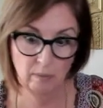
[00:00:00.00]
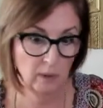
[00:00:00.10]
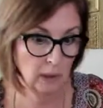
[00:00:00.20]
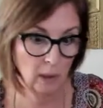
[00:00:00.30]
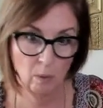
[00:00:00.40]

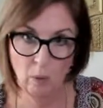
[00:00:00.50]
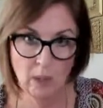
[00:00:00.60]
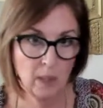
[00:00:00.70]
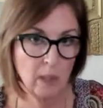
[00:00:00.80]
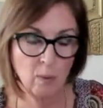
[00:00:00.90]
you know,
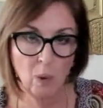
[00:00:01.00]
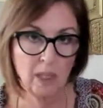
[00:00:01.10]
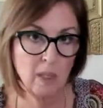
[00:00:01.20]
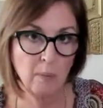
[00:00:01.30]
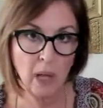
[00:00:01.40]

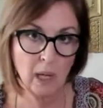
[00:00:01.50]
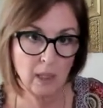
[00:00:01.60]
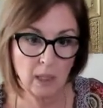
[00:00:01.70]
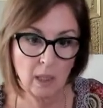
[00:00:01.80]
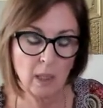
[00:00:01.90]
what's the block
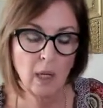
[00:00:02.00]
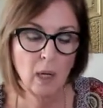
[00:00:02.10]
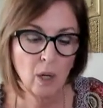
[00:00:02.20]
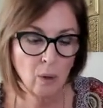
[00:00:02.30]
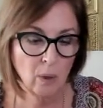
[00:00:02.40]
to the
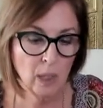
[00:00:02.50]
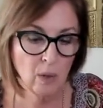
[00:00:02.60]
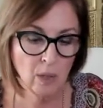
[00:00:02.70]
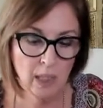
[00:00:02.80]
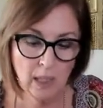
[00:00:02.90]

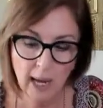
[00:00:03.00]
reunion,